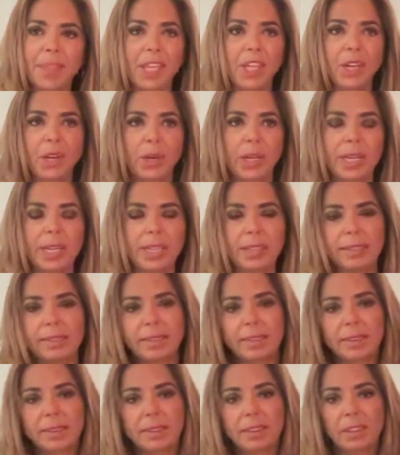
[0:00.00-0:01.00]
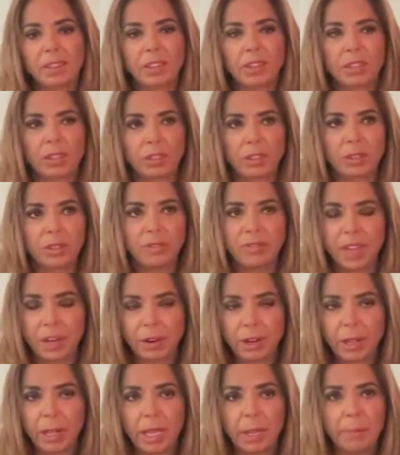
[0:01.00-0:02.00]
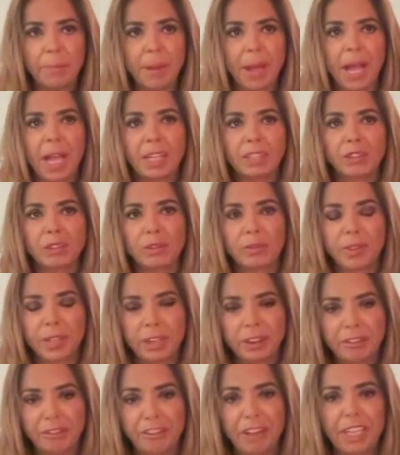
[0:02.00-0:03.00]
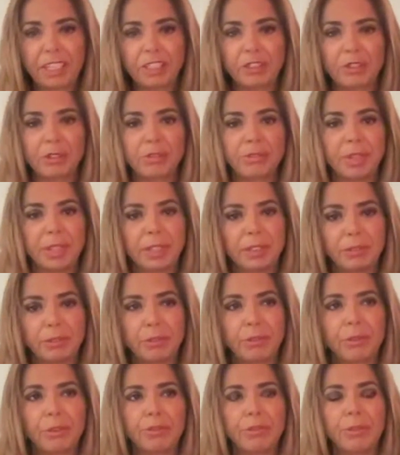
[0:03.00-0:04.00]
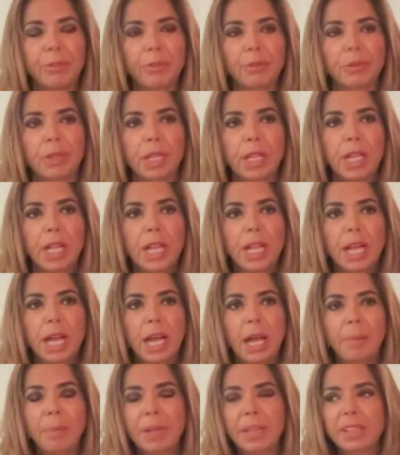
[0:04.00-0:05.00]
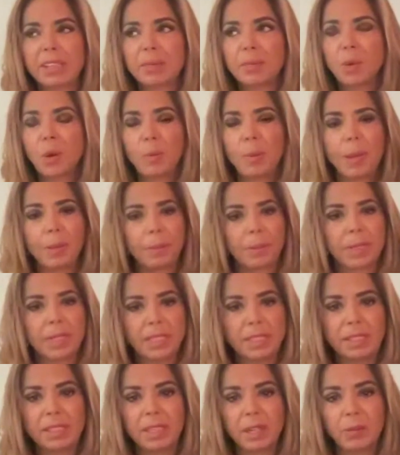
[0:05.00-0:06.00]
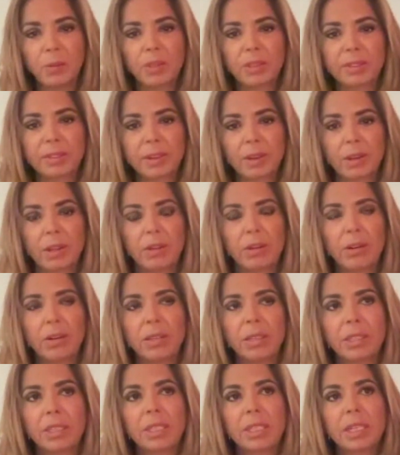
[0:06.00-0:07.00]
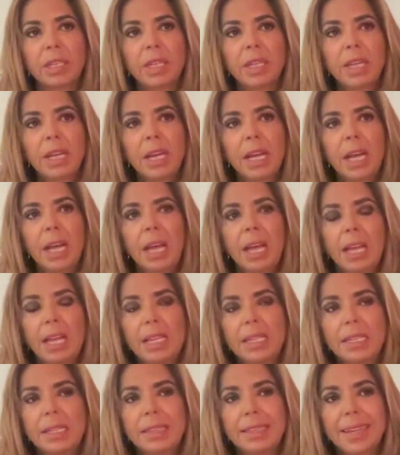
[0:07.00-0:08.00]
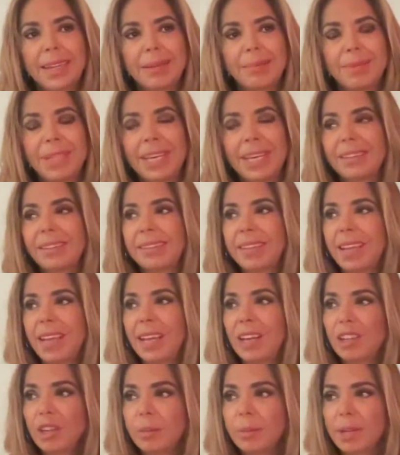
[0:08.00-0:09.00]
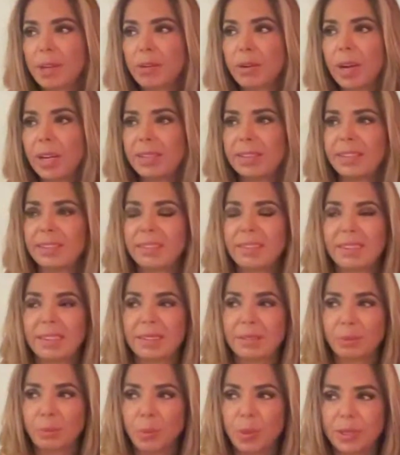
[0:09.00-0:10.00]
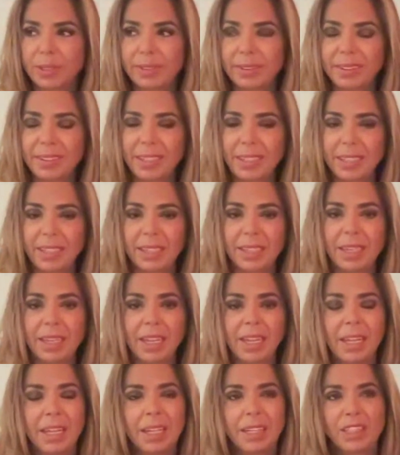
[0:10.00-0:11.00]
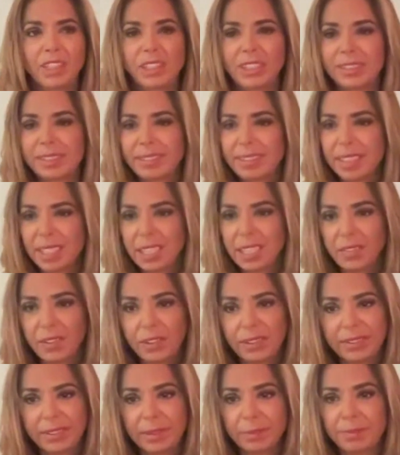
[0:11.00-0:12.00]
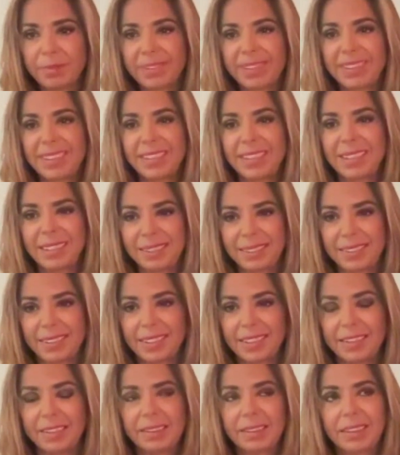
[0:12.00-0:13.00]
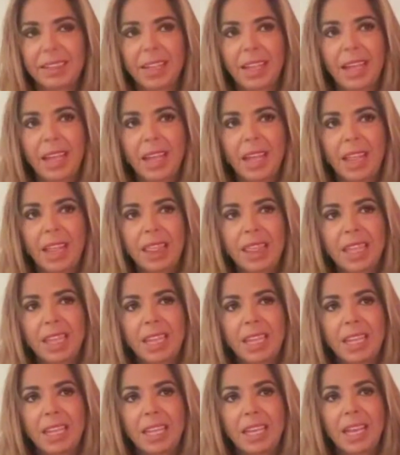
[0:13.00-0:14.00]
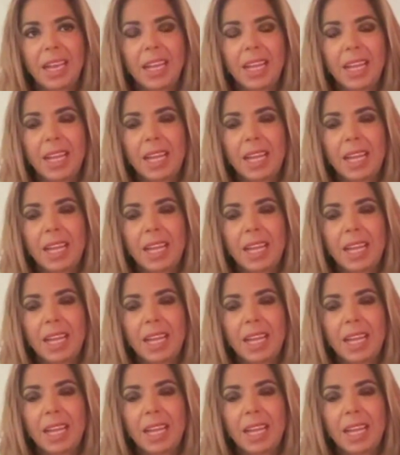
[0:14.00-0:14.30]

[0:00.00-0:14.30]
is very impartial, very factual, very truthful, because more people need to know what's going on. And yes, the economic crisis is worsening. Just to give you some statistics, the